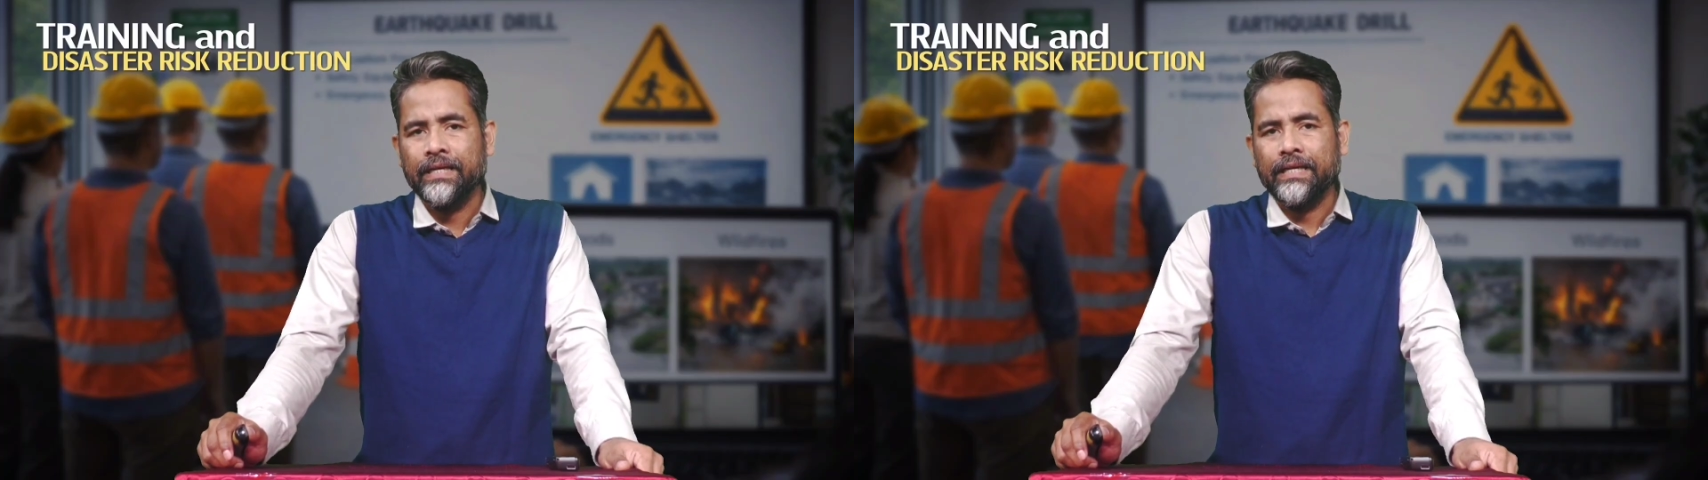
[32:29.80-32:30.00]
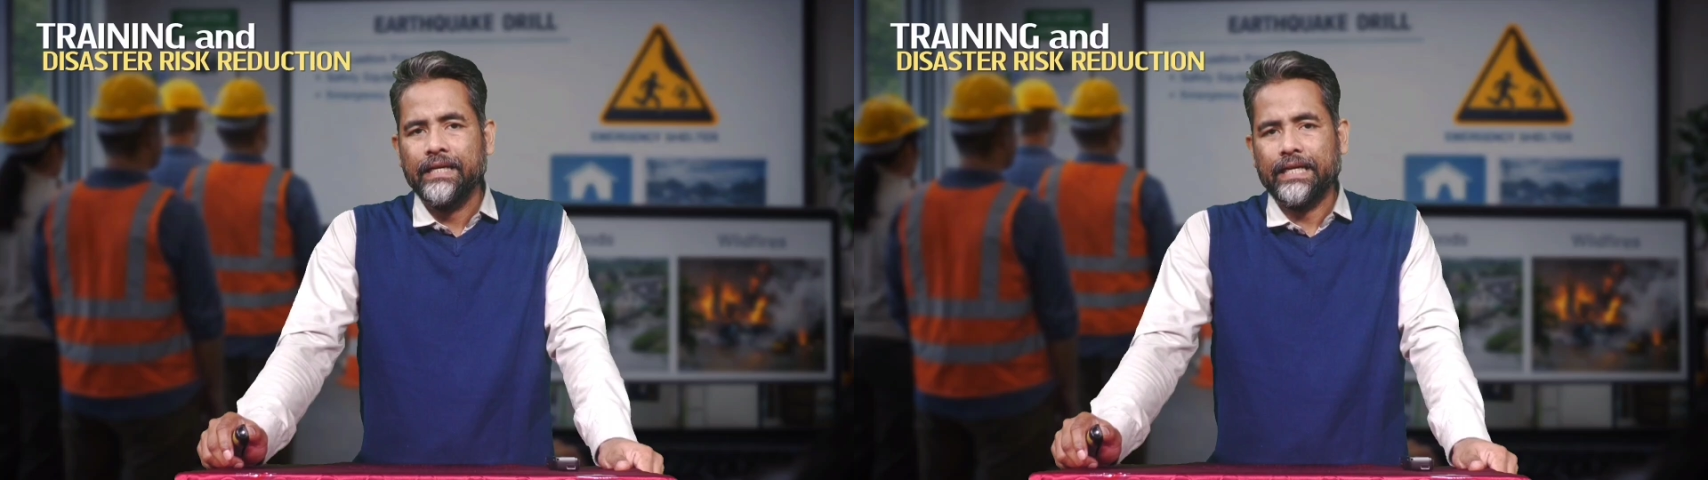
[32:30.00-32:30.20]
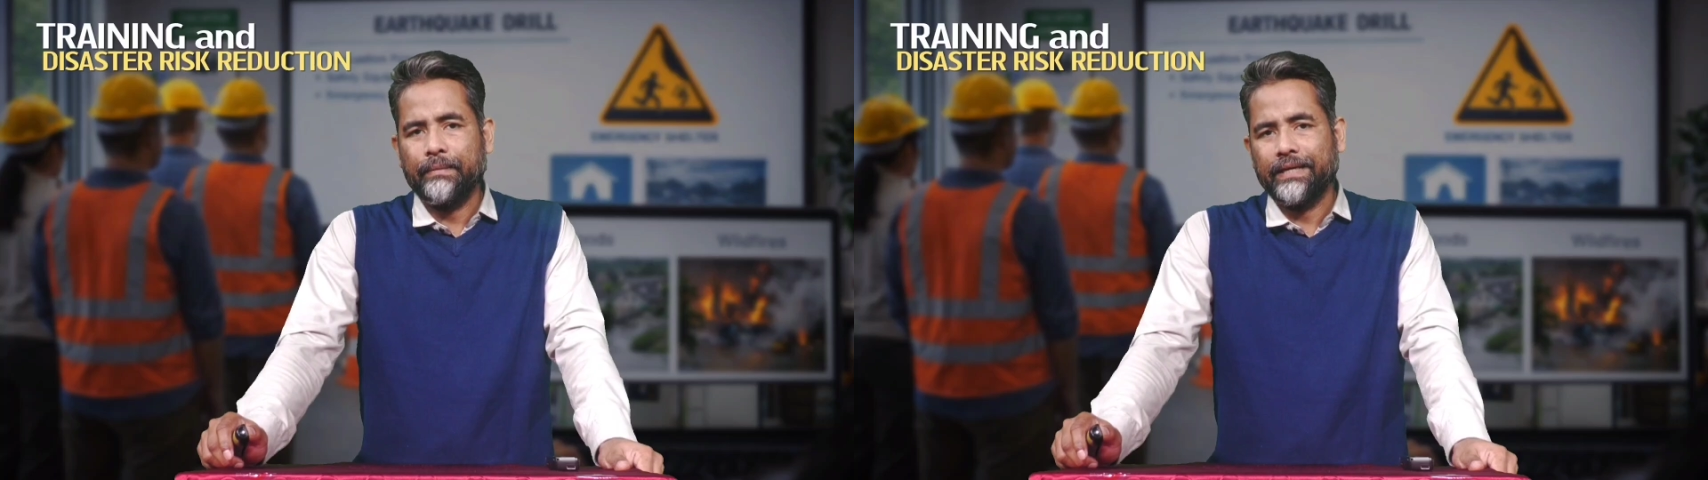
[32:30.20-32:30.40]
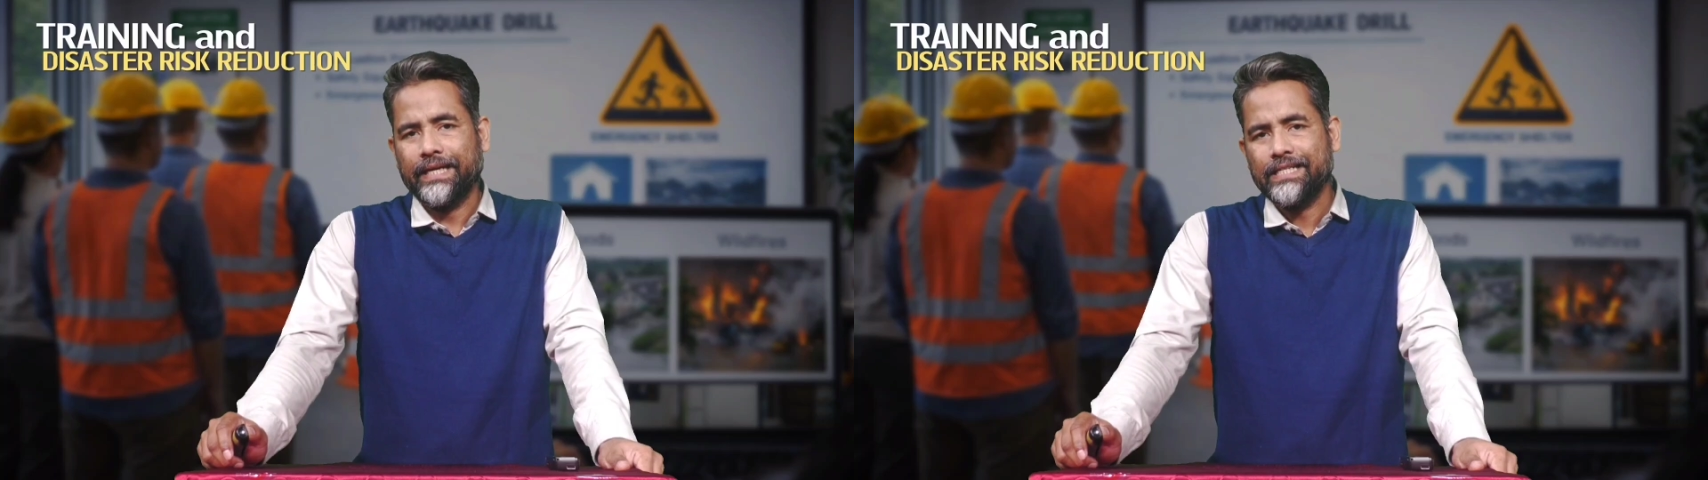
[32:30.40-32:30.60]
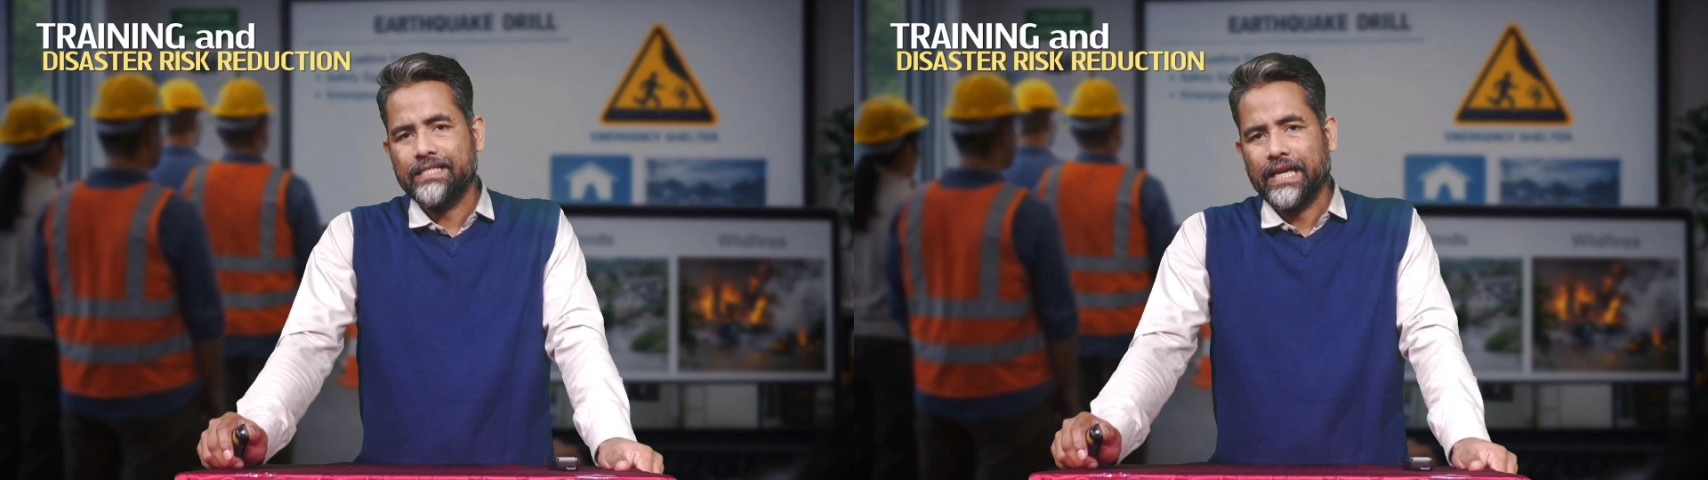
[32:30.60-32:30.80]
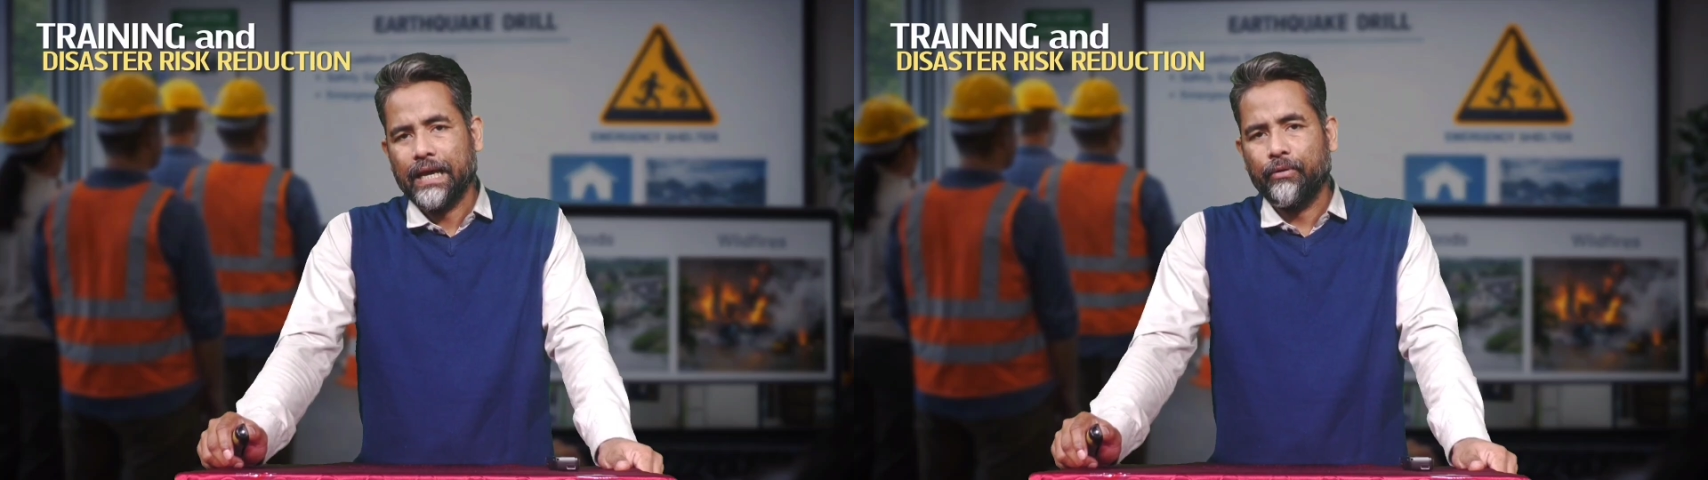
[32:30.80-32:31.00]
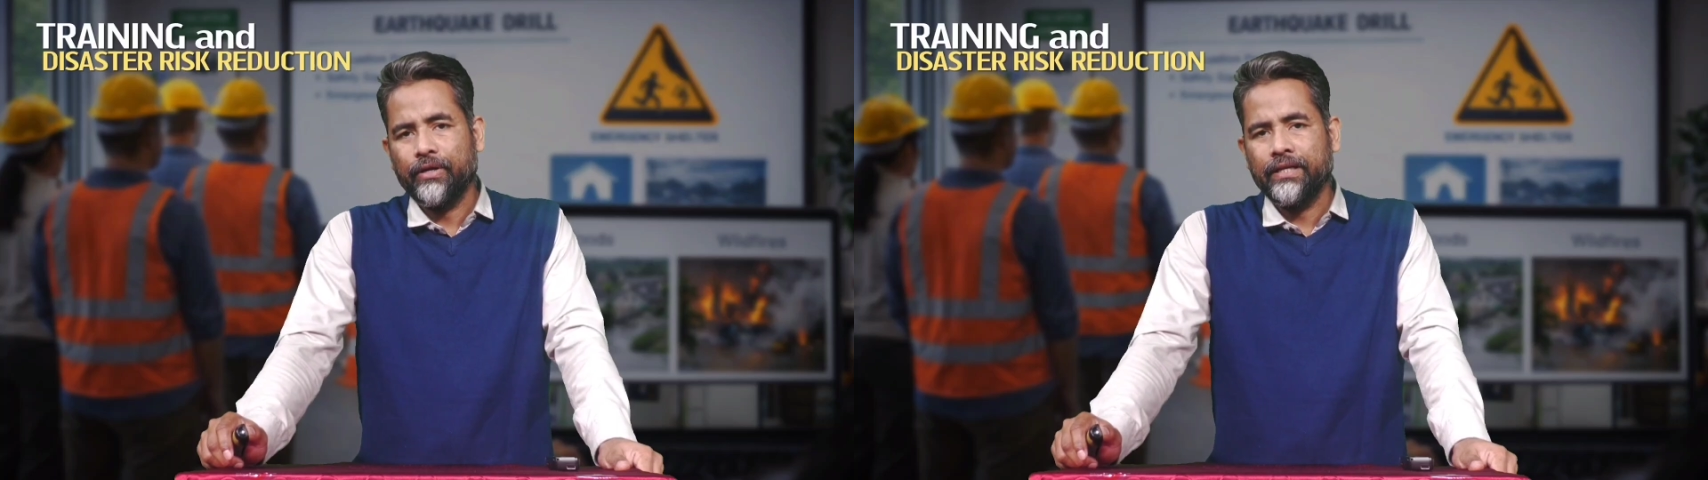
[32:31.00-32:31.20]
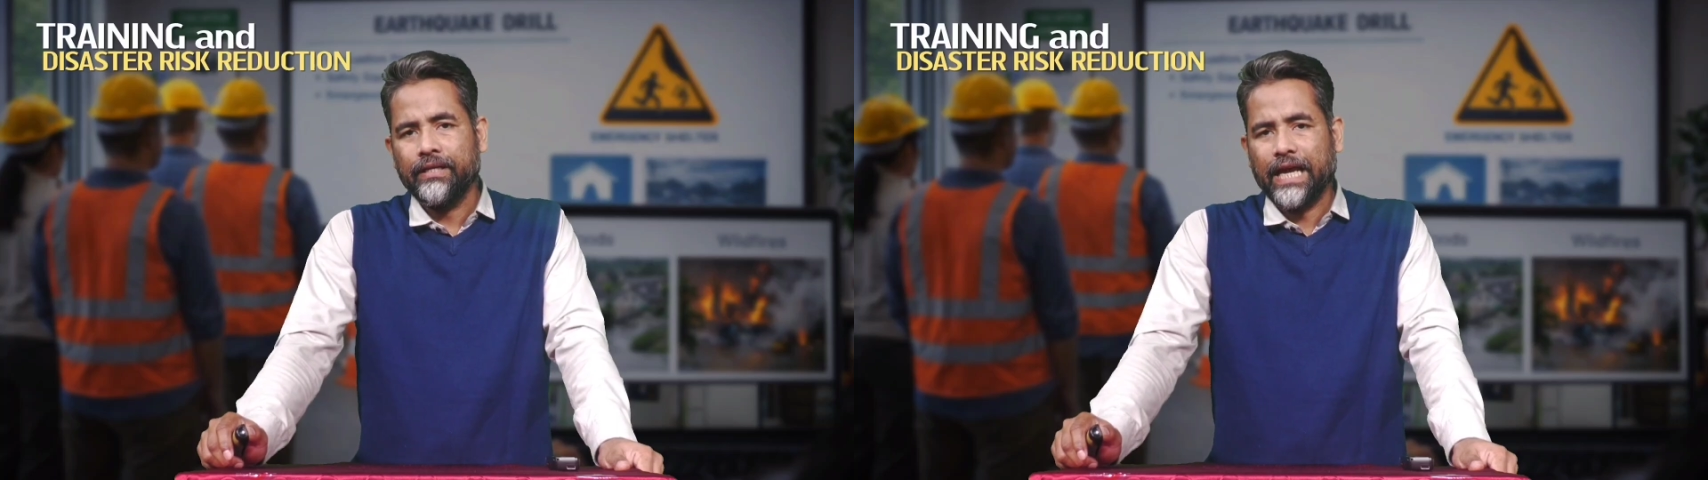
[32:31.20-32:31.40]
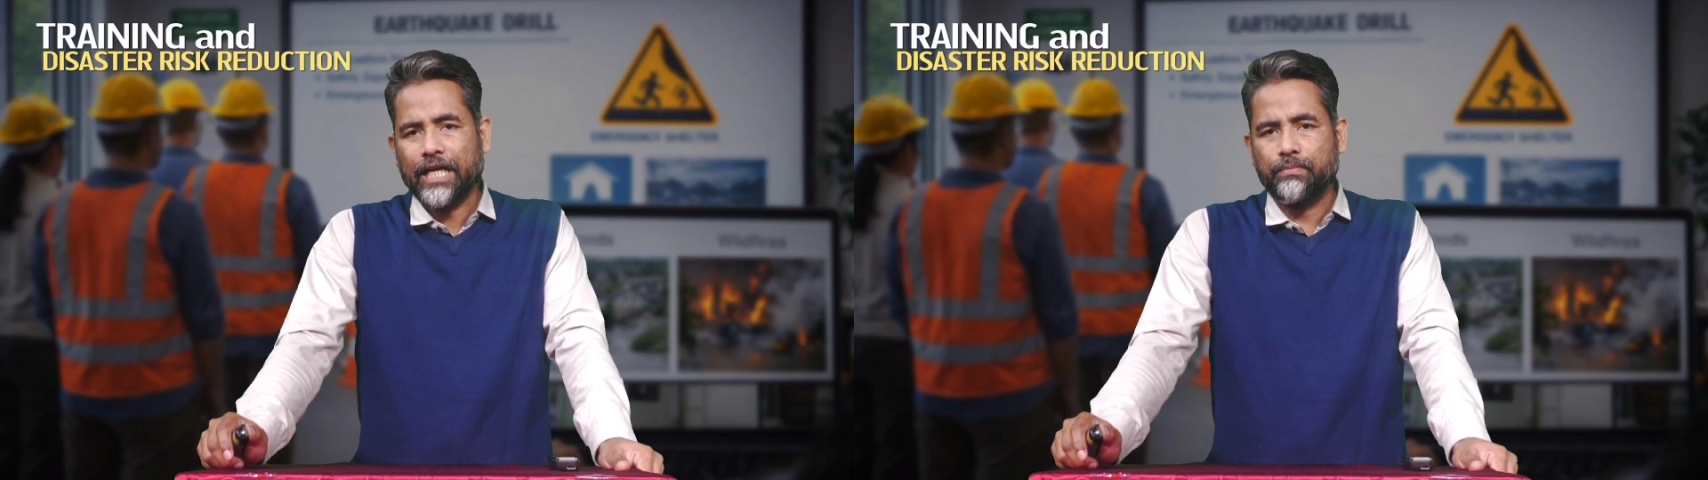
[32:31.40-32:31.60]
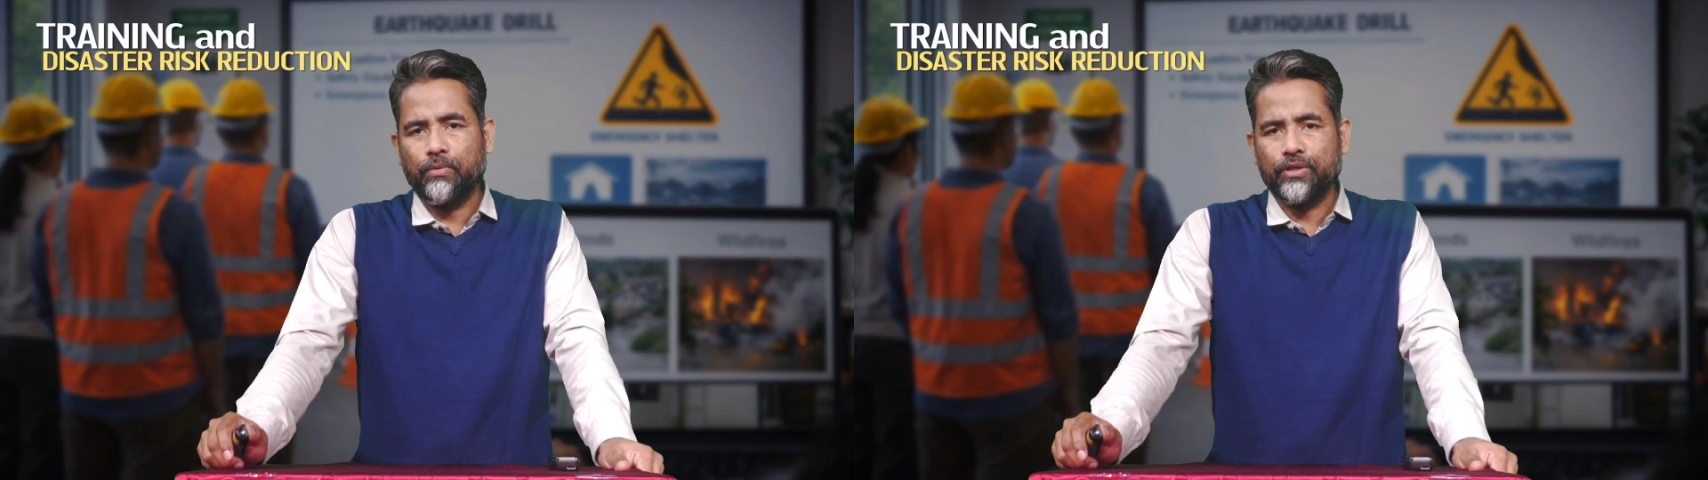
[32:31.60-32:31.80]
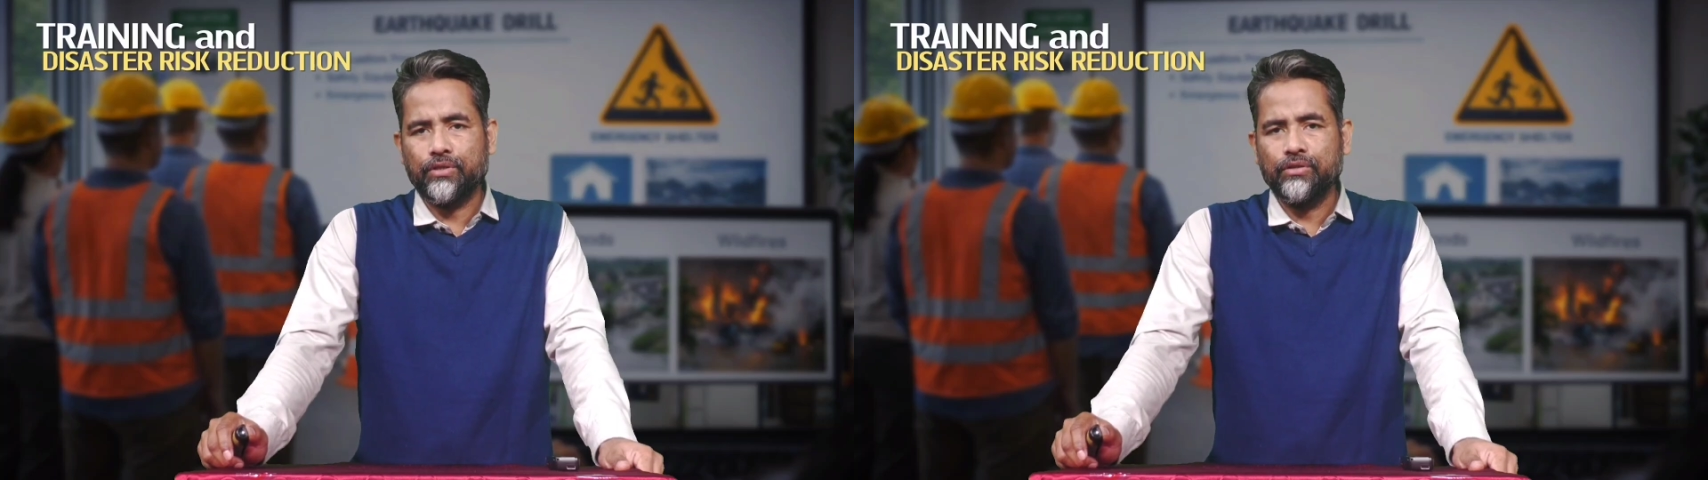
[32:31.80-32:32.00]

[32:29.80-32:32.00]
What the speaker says: chemicals, avoiding explosions